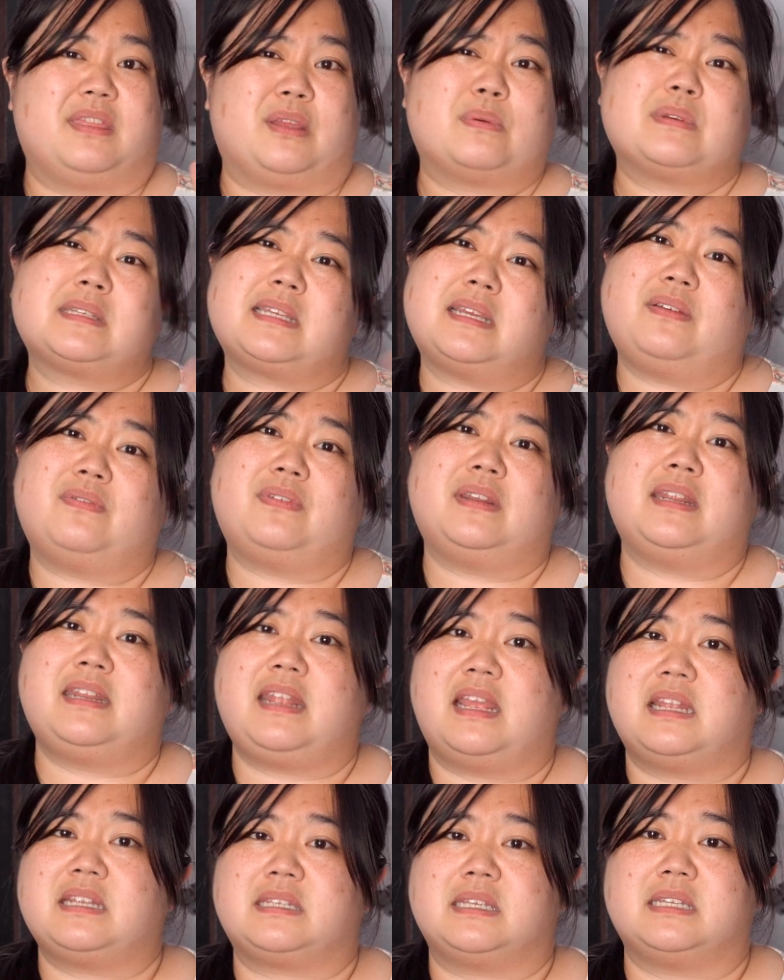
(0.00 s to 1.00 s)
There was even an
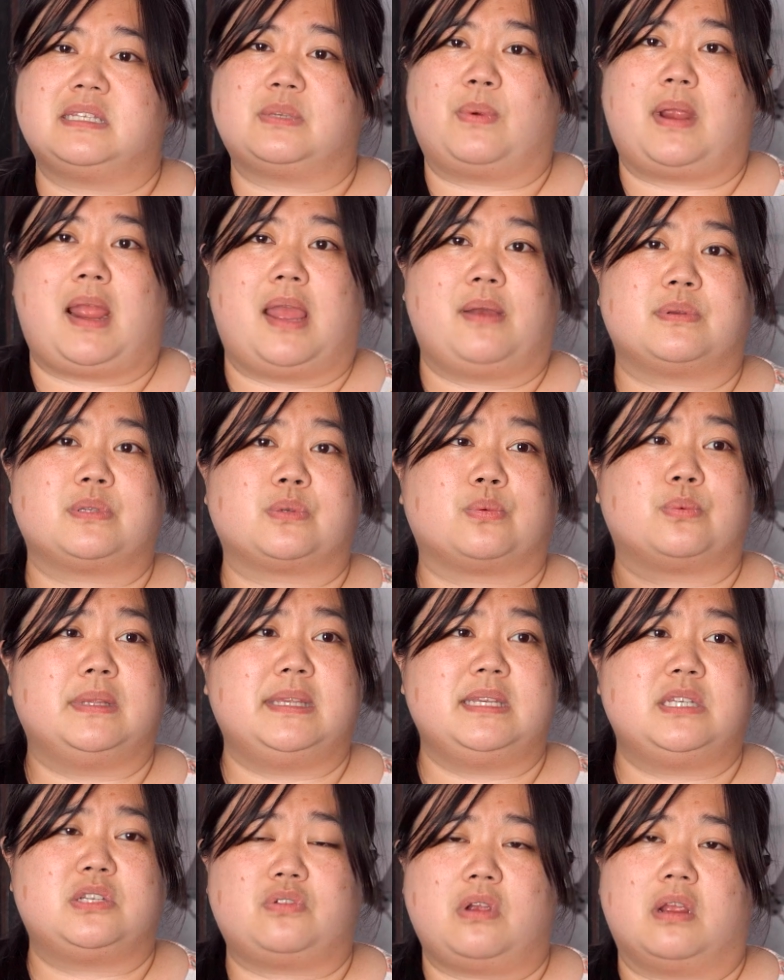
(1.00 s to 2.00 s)
instance where I was
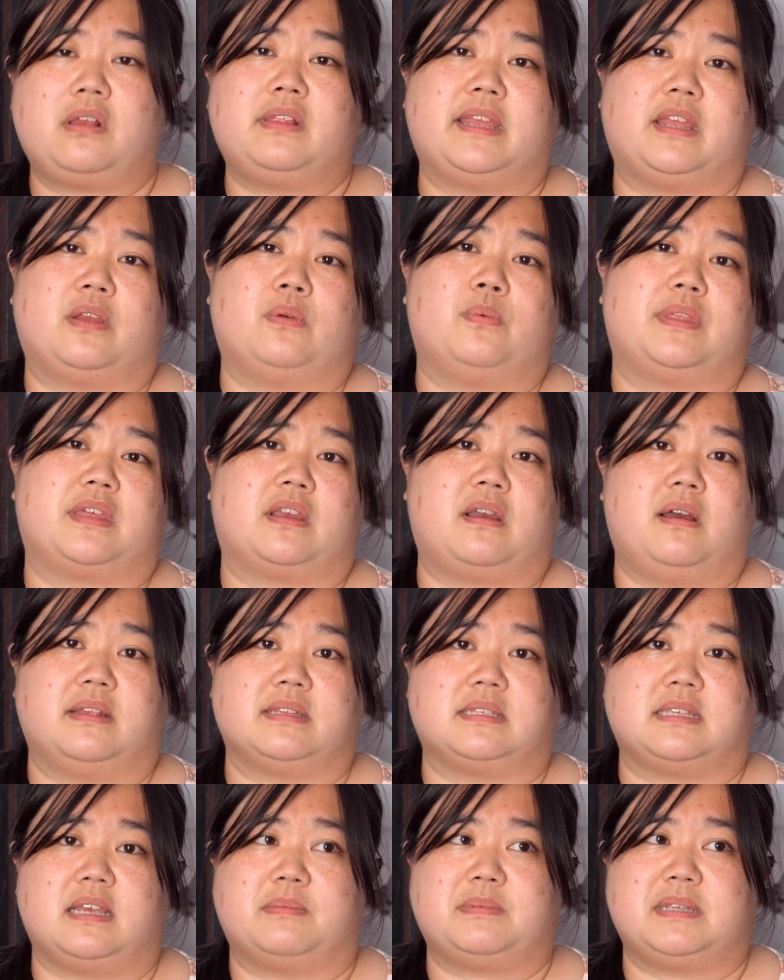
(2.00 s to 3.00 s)
really struggling with a
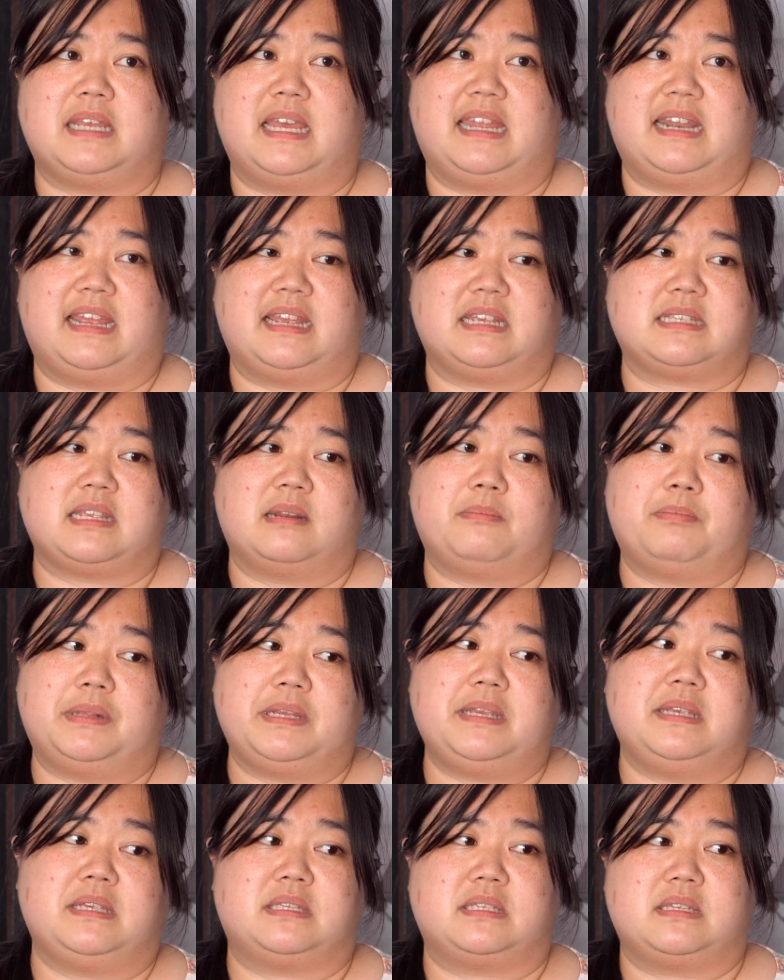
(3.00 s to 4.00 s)
concept and I said,
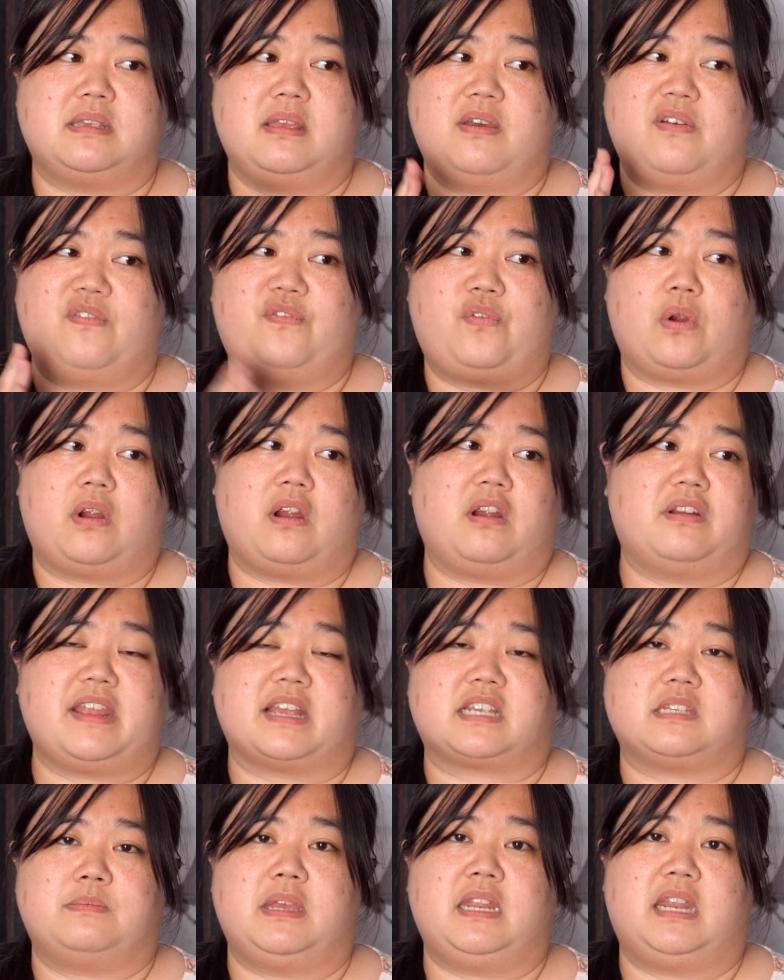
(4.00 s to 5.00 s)
please, for our
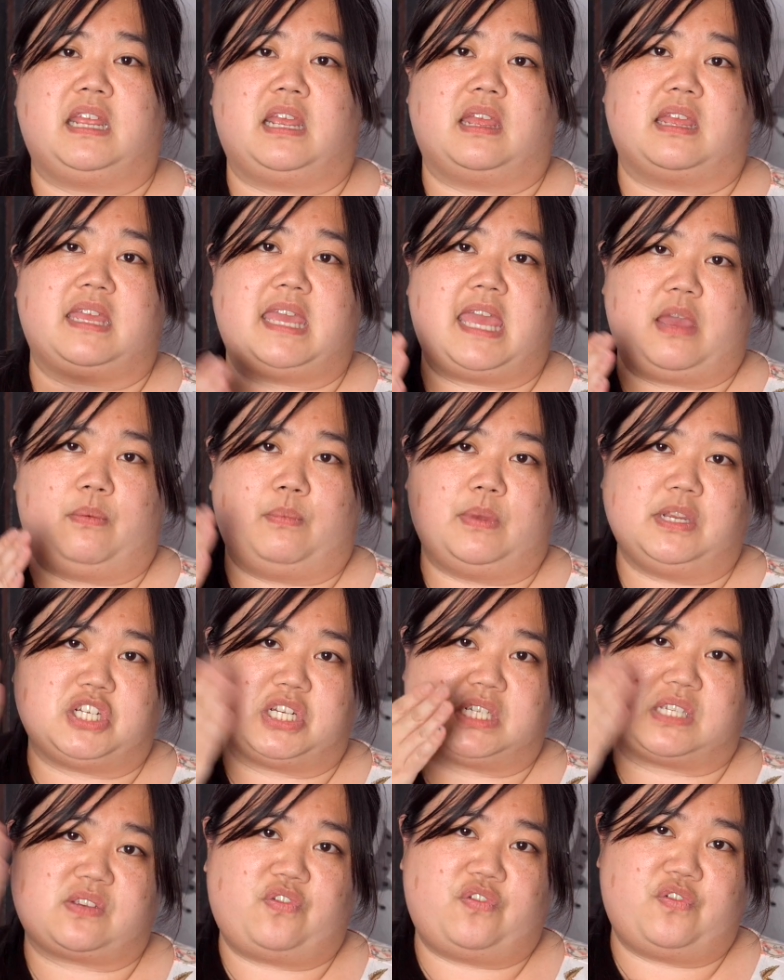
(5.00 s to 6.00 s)
next meeting, can we
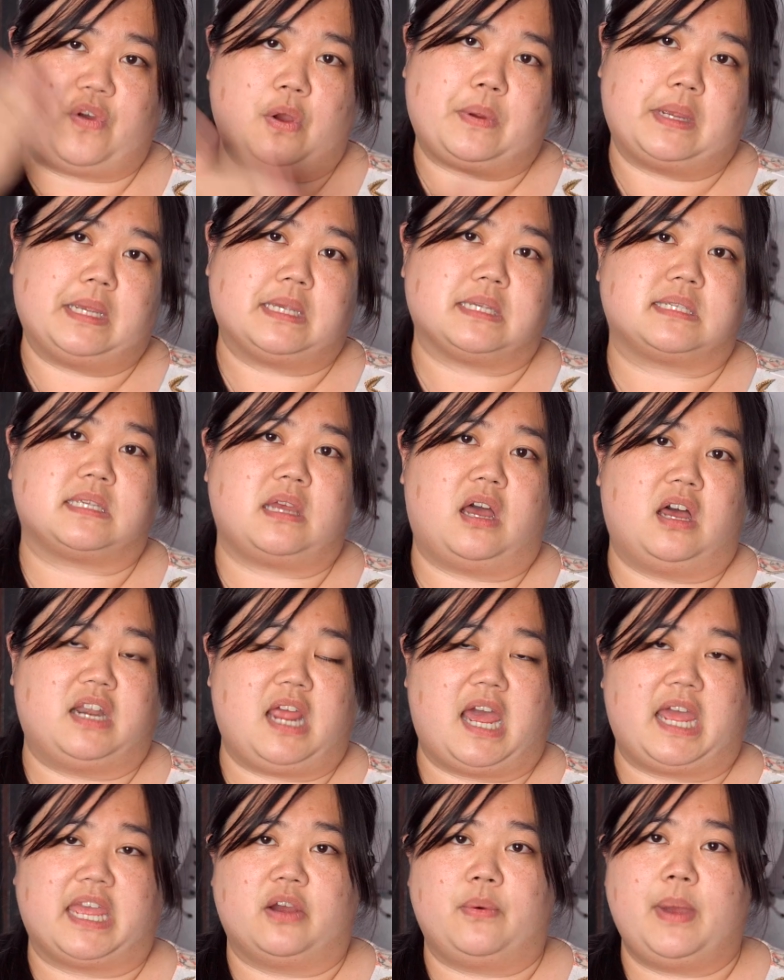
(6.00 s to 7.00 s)
just focus on
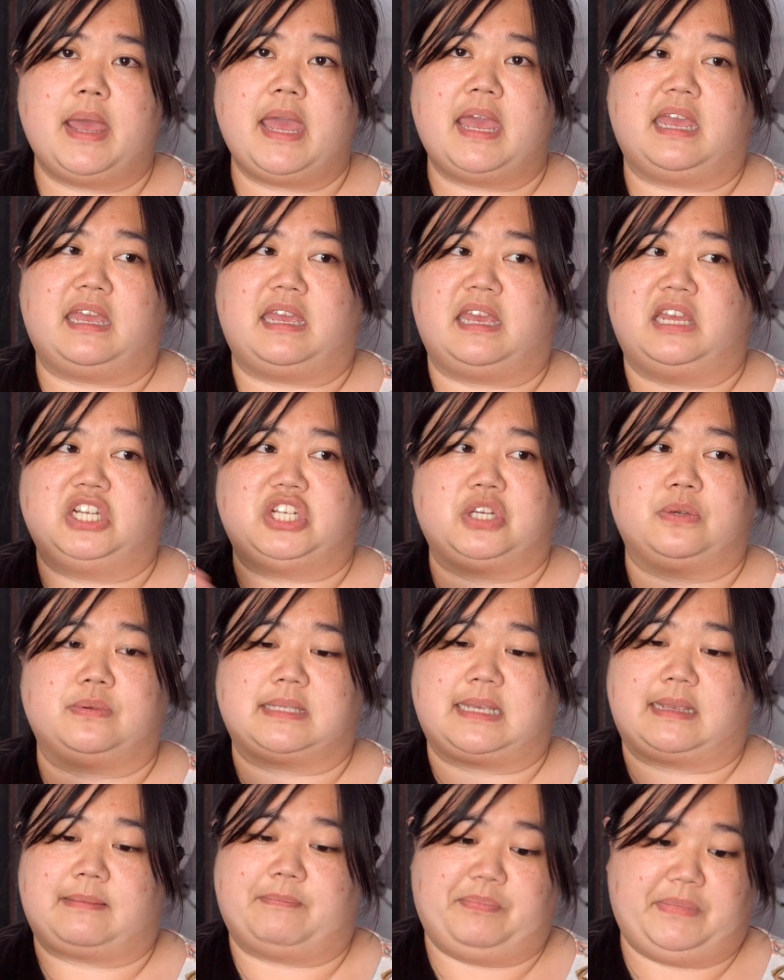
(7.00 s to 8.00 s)
IOA? And she was
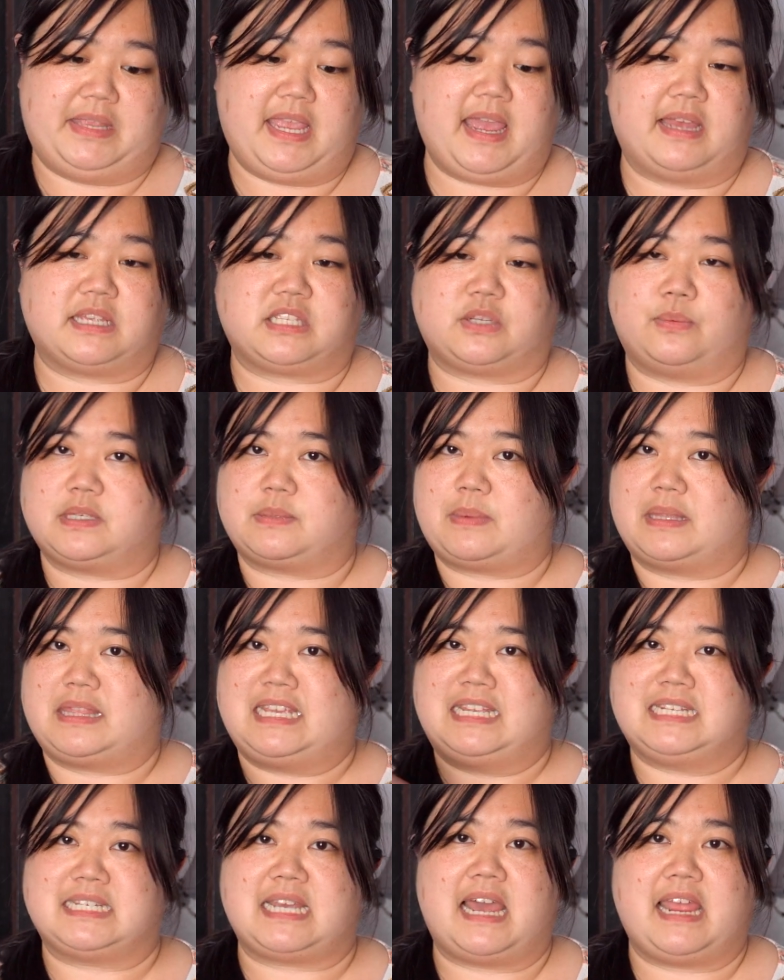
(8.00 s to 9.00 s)
like, yeah, so we spent
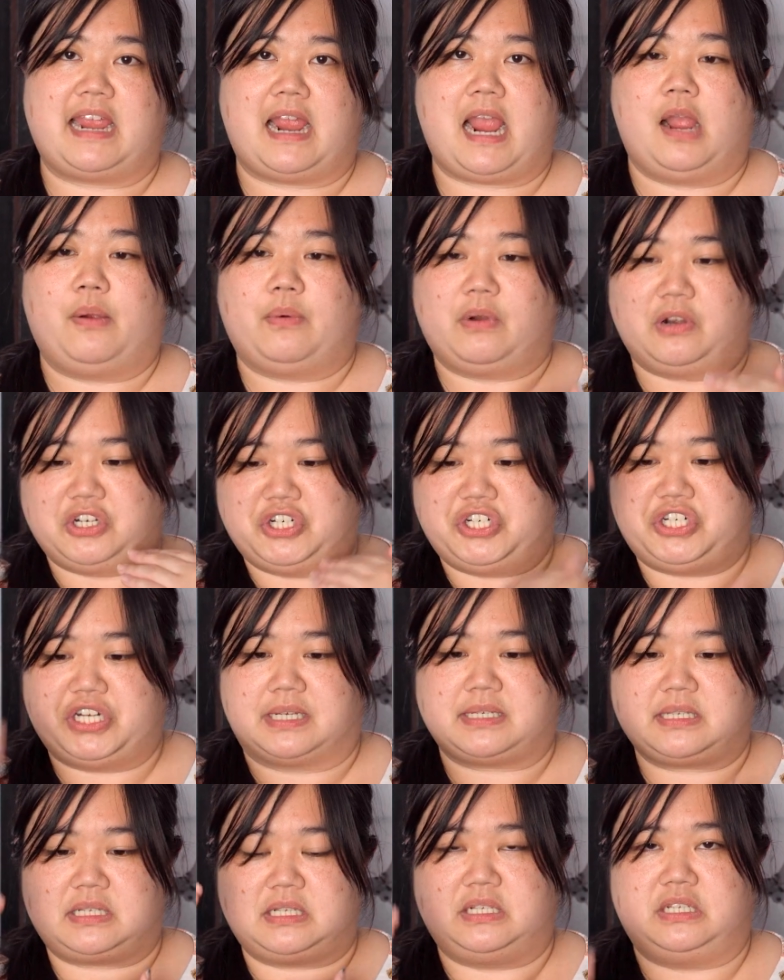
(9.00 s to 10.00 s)
the entire hour
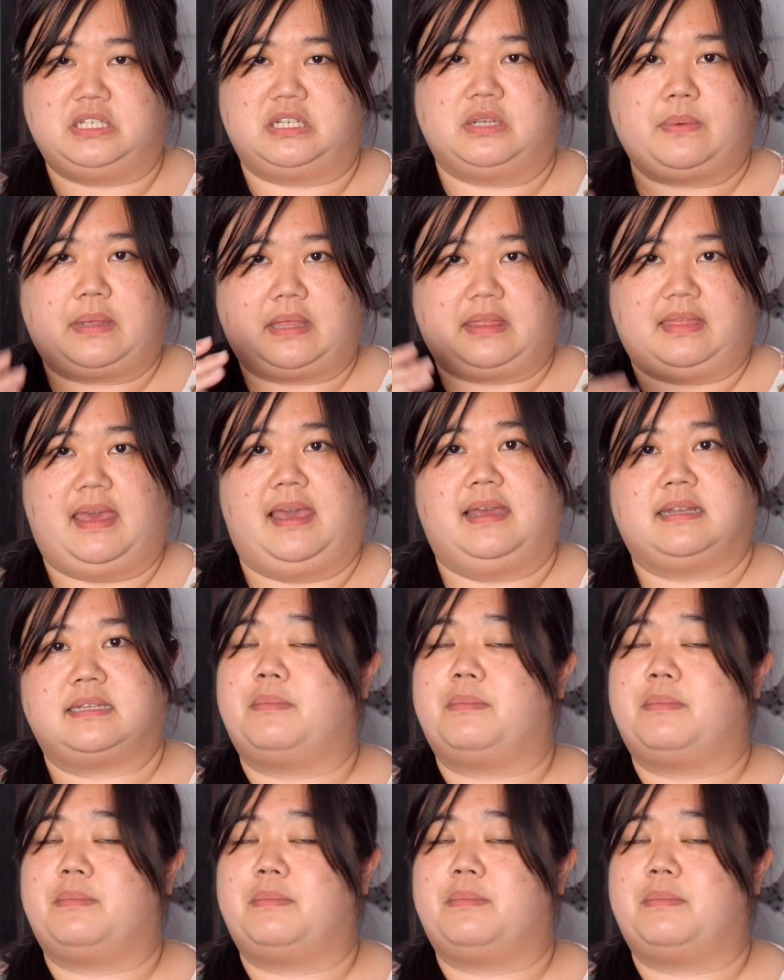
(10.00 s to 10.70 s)
just doing that.